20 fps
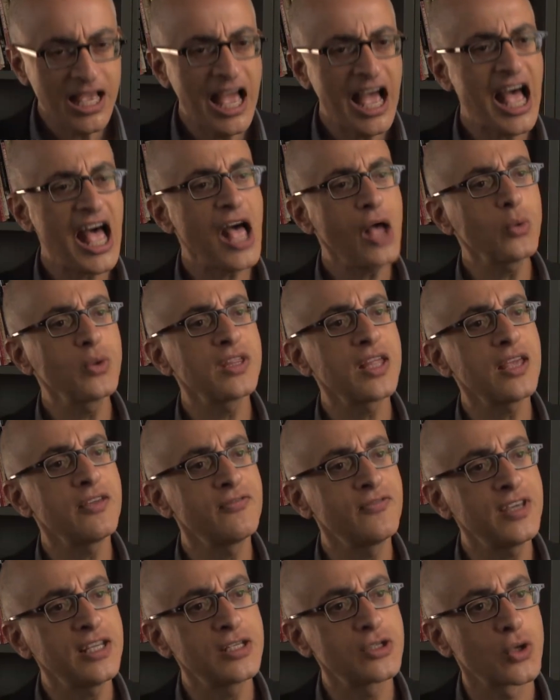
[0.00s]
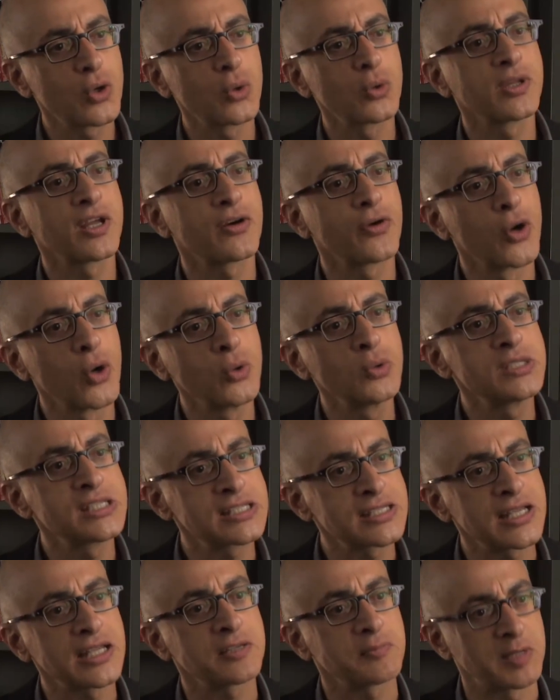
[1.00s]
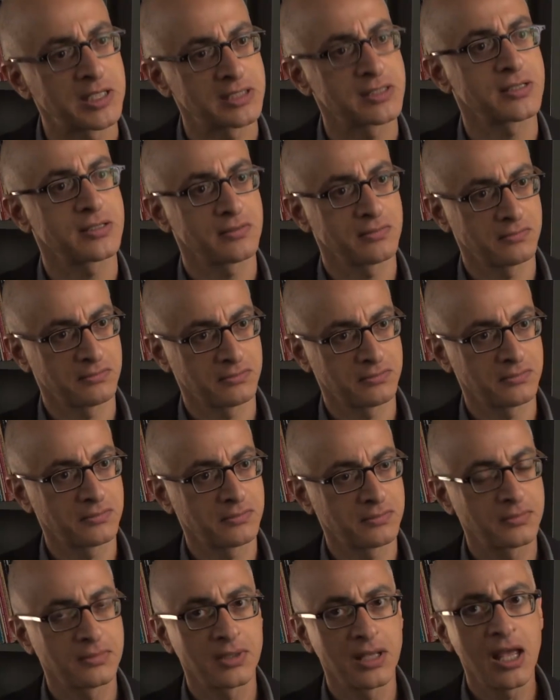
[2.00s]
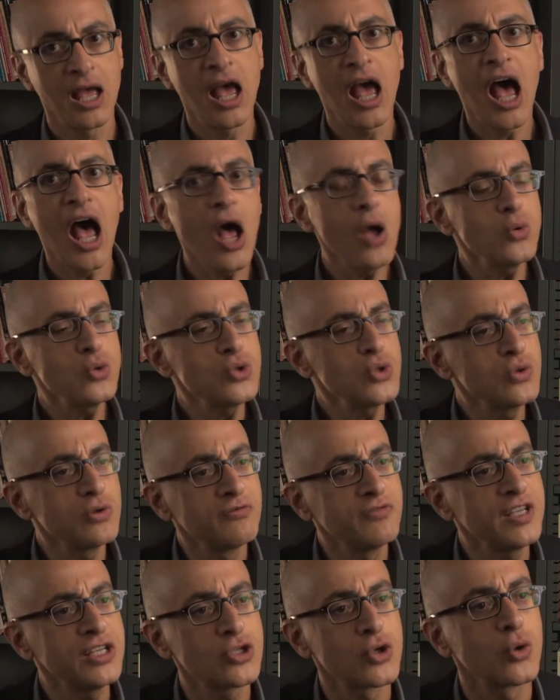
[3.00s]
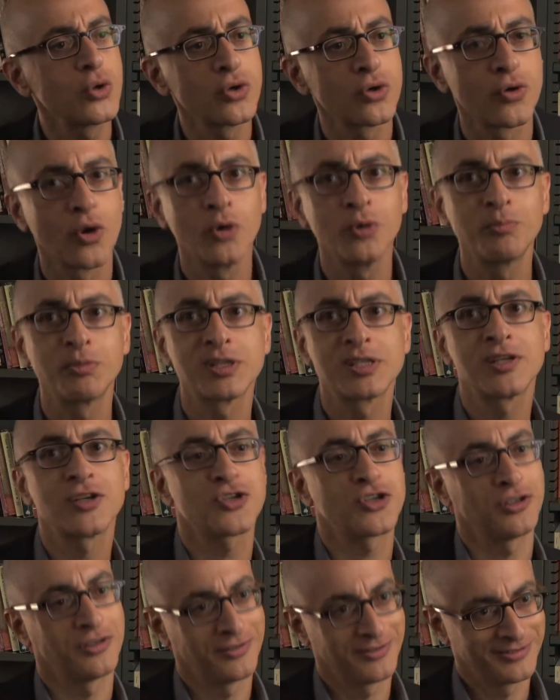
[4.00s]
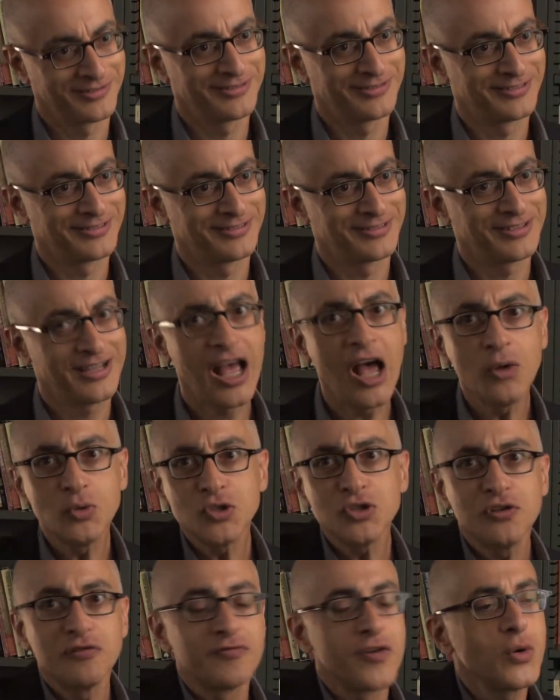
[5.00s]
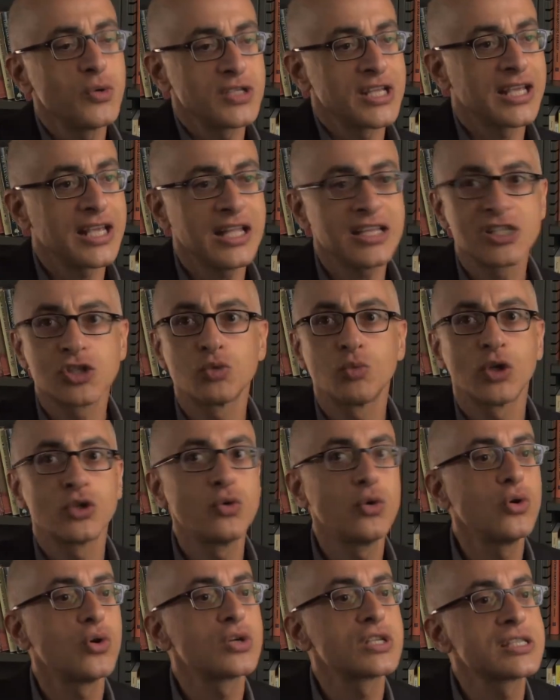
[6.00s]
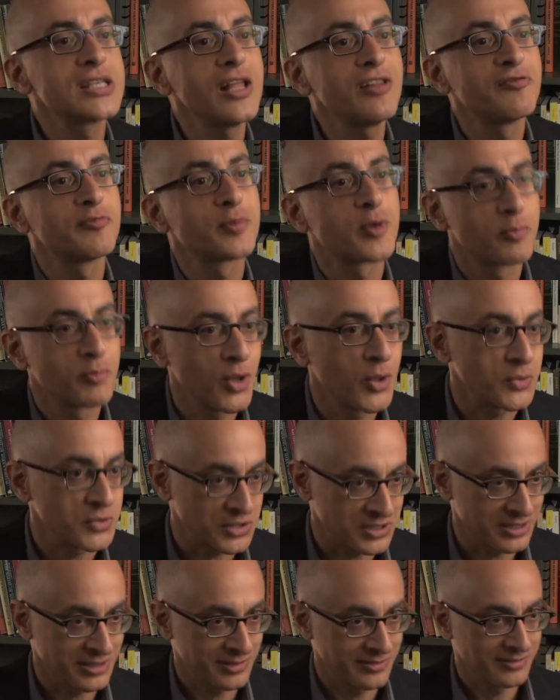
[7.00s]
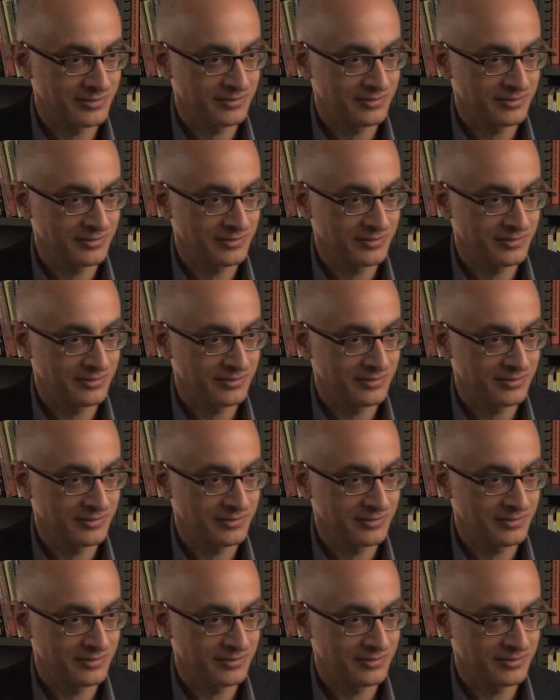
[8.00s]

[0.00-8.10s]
how they veto their own statements? How do you veto your own position? How do you vote against what you yourself proposed?